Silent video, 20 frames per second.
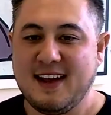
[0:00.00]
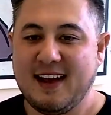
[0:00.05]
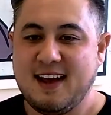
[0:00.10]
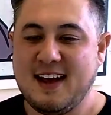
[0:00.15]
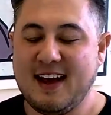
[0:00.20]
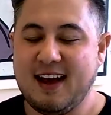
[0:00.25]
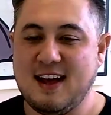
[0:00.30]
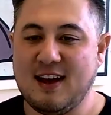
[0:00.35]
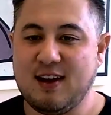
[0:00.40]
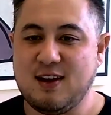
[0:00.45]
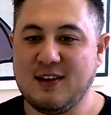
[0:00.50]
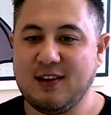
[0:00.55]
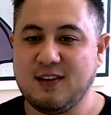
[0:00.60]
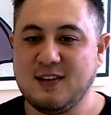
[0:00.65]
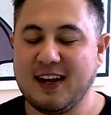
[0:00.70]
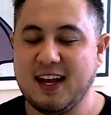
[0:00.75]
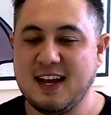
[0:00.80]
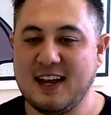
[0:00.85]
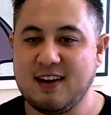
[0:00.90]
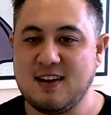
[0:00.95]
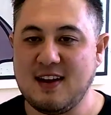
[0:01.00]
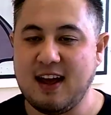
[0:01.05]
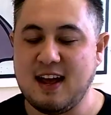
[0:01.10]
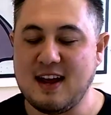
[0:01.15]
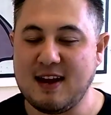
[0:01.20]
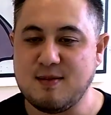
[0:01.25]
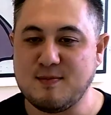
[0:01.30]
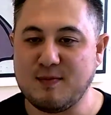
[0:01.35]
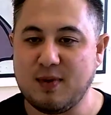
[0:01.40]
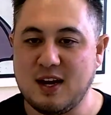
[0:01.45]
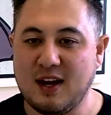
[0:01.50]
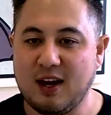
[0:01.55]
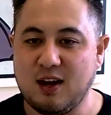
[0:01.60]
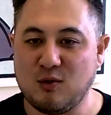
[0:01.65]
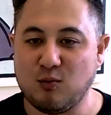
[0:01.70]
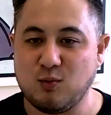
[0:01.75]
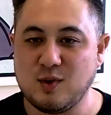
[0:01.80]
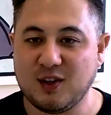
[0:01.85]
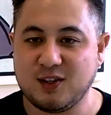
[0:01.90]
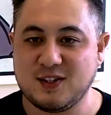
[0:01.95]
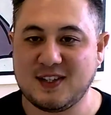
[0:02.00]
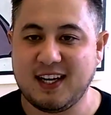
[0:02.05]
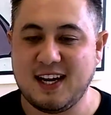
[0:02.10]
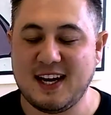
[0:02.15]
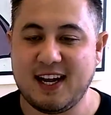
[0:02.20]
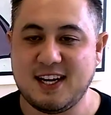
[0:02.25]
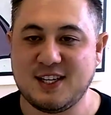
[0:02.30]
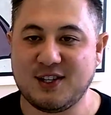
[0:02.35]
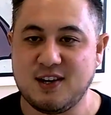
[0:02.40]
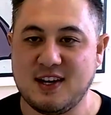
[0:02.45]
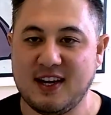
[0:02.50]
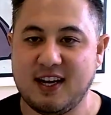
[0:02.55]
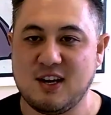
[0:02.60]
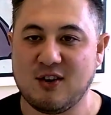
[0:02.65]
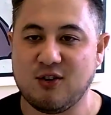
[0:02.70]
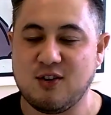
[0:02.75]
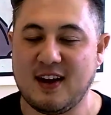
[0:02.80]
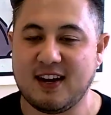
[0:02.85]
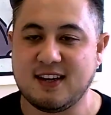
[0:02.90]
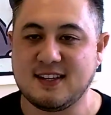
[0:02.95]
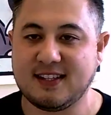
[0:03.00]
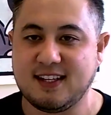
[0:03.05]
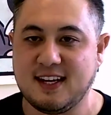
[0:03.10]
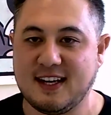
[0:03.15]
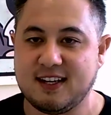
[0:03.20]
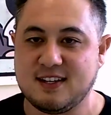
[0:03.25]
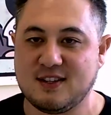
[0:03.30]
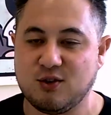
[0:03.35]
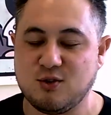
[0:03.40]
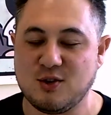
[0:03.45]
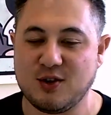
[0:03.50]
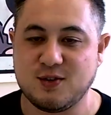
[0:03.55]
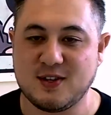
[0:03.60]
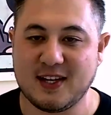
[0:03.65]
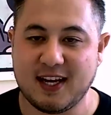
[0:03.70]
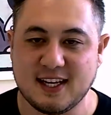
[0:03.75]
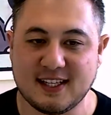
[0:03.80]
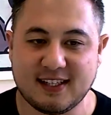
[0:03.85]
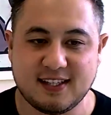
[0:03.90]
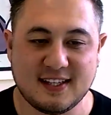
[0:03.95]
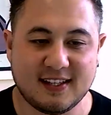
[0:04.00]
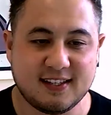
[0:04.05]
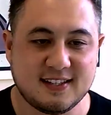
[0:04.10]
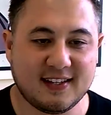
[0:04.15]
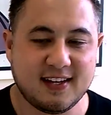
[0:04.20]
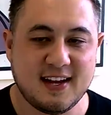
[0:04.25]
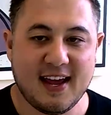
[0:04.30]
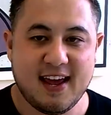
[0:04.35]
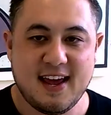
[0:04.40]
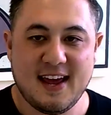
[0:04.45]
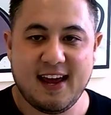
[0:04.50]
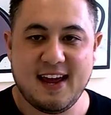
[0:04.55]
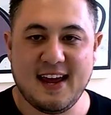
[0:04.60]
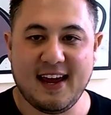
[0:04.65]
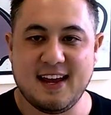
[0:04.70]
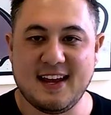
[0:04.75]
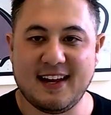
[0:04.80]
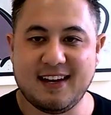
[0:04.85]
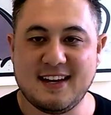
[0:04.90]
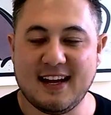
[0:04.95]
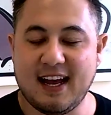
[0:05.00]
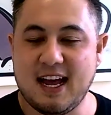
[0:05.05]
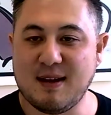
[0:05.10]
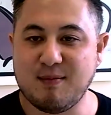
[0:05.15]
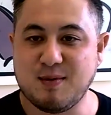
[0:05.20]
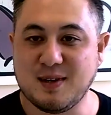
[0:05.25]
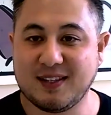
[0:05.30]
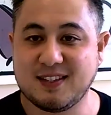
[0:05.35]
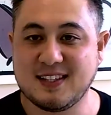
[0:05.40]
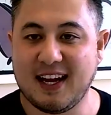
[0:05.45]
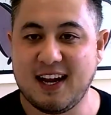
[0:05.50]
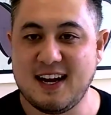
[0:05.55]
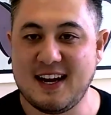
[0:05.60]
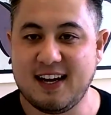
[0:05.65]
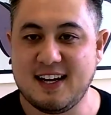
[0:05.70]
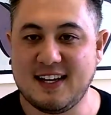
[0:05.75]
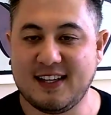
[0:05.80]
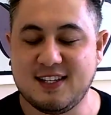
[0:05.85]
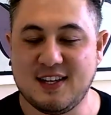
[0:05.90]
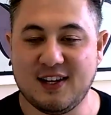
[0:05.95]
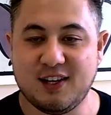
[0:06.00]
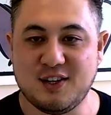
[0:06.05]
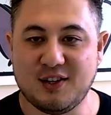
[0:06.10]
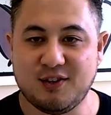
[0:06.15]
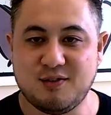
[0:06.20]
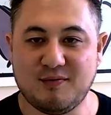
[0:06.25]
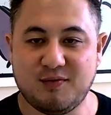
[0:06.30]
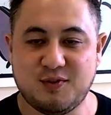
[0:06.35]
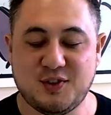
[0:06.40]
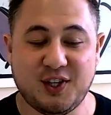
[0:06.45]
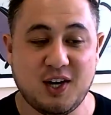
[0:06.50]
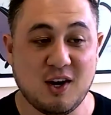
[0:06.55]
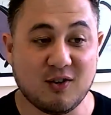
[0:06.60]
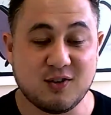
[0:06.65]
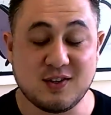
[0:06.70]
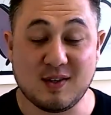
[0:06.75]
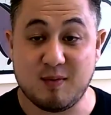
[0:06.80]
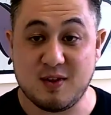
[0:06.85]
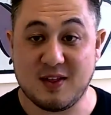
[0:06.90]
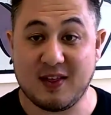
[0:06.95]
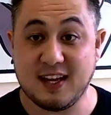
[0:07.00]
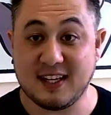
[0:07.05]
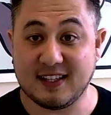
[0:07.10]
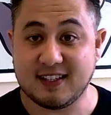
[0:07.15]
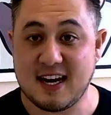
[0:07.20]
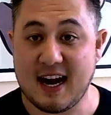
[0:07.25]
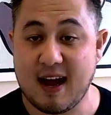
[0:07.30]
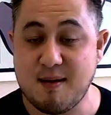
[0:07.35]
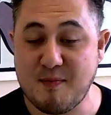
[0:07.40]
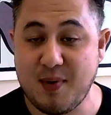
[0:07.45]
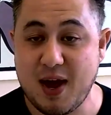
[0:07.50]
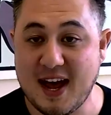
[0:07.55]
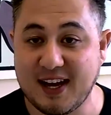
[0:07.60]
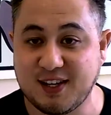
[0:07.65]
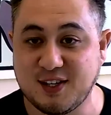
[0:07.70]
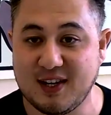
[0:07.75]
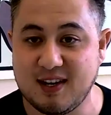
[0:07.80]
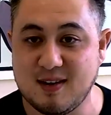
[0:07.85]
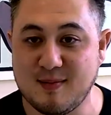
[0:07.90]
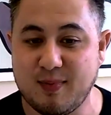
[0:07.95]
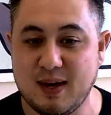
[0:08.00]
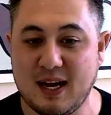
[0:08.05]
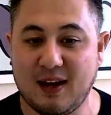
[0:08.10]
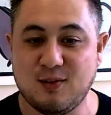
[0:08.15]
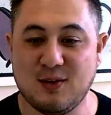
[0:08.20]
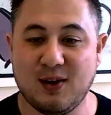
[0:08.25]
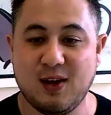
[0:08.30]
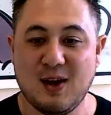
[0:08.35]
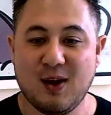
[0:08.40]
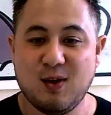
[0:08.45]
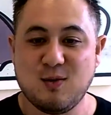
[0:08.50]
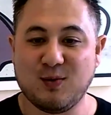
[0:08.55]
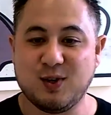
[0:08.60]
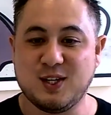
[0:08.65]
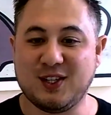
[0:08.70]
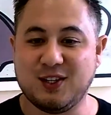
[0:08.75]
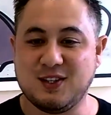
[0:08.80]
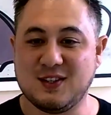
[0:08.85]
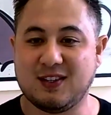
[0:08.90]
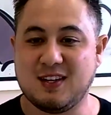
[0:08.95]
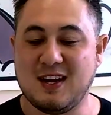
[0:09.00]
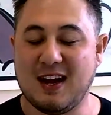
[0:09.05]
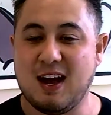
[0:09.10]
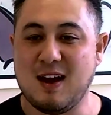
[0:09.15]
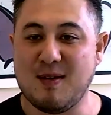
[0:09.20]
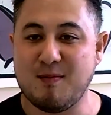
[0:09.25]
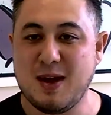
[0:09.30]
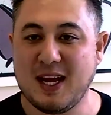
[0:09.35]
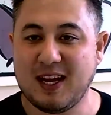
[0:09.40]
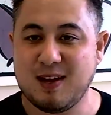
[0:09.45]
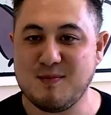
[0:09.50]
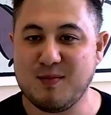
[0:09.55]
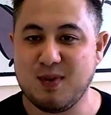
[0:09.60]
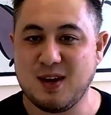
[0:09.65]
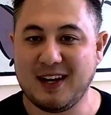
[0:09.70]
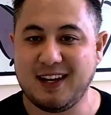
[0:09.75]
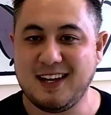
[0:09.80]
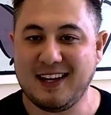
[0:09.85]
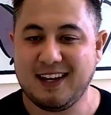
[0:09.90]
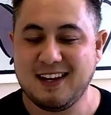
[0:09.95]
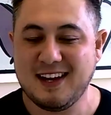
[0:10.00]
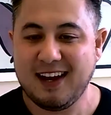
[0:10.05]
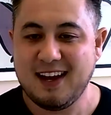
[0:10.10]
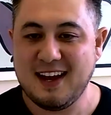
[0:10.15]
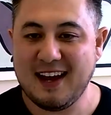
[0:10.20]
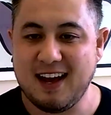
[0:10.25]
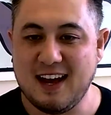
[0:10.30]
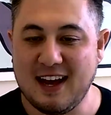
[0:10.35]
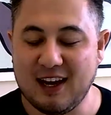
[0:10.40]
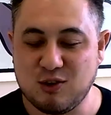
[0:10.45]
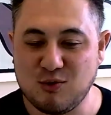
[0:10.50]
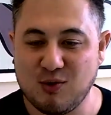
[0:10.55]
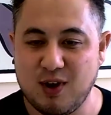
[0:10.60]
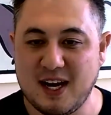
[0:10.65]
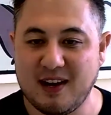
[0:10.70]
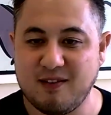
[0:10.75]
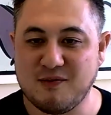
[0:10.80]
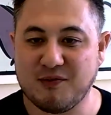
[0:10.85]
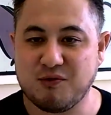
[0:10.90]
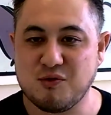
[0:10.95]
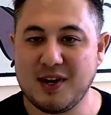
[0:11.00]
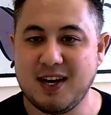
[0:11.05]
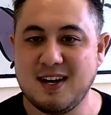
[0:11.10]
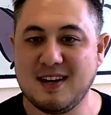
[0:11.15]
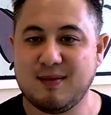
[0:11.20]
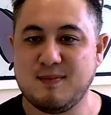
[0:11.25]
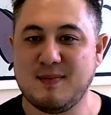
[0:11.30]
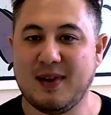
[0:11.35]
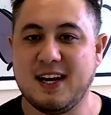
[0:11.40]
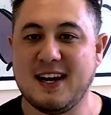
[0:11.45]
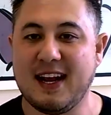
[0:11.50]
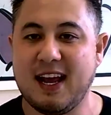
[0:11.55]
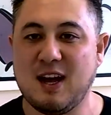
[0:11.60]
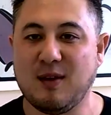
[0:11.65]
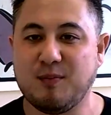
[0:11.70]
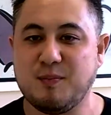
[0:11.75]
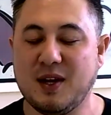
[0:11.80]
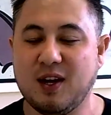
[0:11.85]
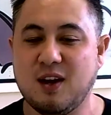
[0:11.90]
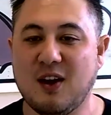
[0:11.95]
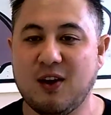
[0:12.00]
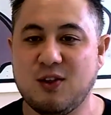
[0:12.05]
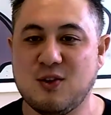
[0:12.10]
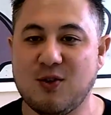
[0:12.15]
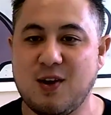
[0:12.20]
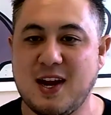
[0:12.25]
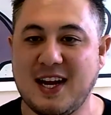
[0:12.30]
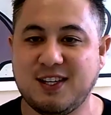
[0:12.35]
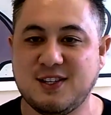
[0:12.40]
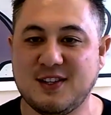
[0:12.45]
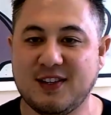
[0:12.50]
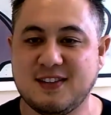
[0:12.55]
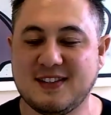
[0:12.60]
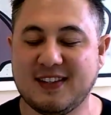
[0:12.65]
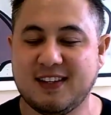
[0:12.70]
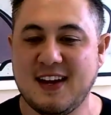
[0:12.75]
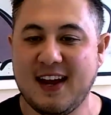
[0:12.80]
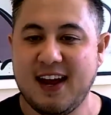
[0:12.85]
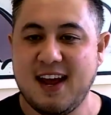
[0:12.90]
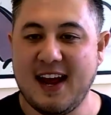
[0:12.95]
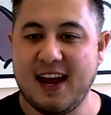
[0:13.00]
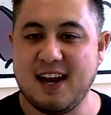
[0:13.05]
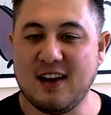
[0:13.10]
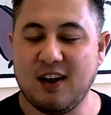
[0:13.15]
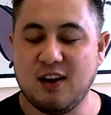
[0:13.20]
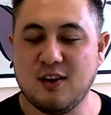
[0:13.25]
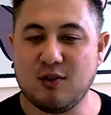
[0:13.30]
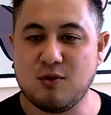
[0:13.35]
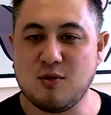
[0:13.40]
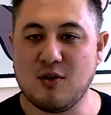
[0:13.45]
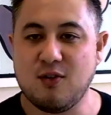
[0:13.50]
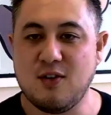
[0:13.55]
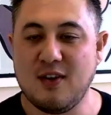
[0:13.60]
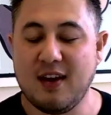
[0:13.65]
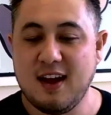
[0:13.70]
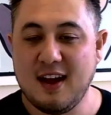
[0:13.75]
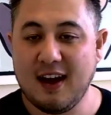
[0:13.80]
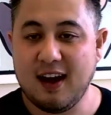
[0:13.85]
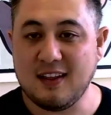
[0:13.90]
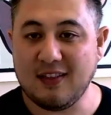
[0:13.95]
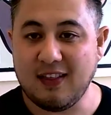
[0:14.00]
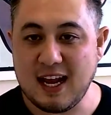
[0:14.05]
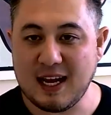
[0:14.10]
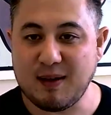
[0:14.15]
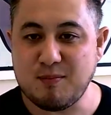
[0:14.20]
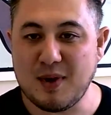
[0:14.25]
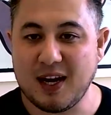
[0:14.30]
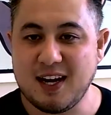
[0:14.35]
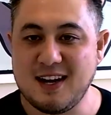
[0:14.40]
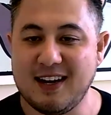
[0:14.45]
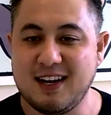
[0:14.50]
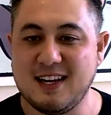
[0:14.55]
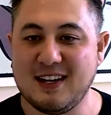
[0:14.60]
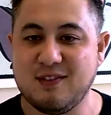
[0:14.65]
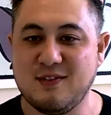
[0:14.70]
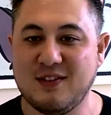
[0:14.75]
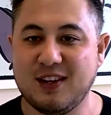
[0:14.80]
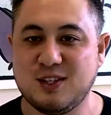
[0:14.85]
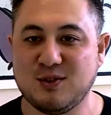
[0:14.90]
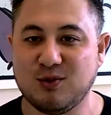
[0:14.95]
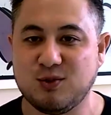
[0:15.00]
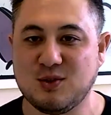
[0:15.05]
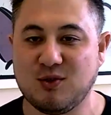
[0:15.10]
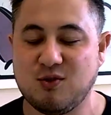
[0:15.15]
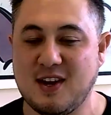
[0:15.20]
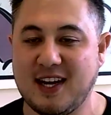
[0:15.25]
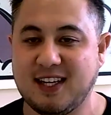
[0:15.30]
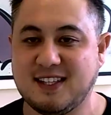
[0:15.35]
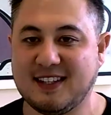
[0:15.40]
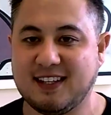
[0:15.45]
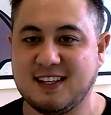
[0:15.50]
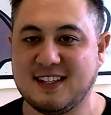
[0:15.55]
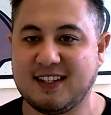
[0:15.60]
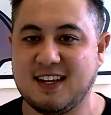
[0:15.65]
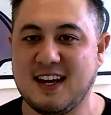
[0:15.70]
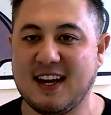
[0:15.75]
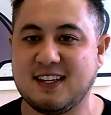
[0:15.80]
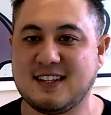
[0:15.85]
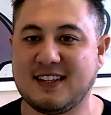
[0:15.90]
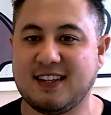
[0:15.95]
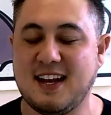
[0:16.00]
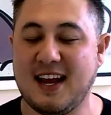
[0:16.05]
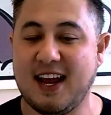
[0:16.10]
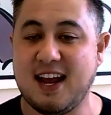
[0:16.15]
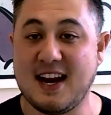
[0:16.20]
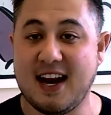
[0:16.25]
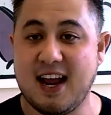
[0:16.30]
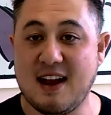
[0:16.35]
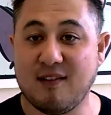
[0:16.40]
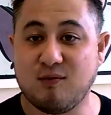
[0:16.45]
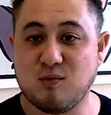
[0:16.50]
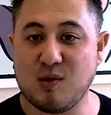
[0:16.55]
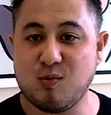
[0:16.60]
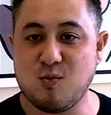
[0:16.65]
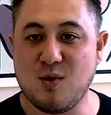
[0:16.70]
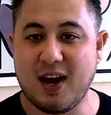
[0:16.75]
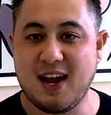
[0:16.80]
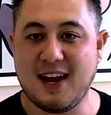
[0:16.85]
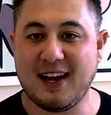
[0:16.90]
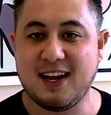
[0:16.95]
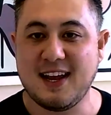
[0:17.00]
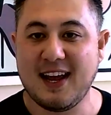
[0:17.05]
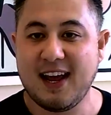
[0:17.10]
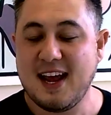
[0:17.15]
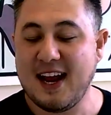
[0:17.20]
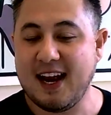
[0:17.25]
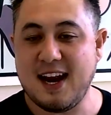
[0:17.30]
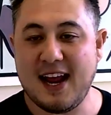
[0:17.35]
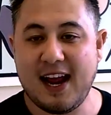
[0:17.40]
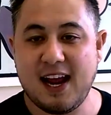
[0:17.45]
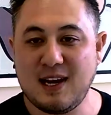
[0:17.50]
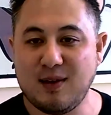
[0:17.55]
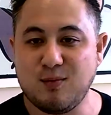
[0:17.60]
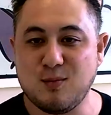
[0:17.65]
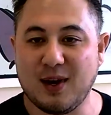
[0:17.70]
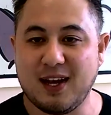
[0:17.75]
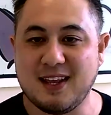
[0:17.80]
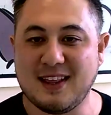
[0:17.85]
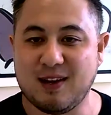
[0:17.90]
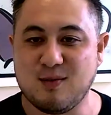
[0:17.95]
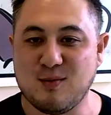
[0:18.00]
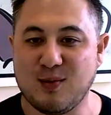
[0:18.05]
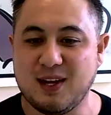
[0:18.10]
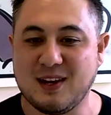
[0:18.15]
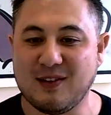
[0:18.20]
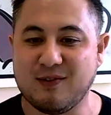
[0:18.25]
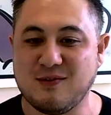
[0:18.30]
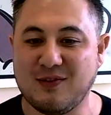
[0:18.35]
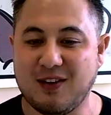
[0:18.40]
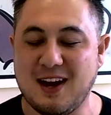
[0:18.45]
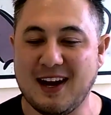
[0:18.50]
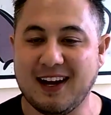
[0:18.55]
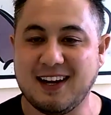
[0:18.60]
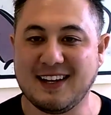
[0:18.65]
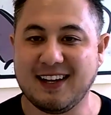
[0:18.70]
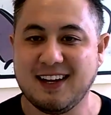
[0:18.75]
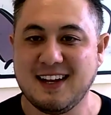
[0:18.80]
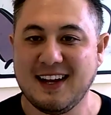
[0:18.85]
Again, I am a real estate agent here out of San Antonio, Texas. And I'm excited to share some of the things that I'm passionate about, which is making money, creating freedom, and helping other agents and other like-minded individuals create success in every way, in any way that we can find.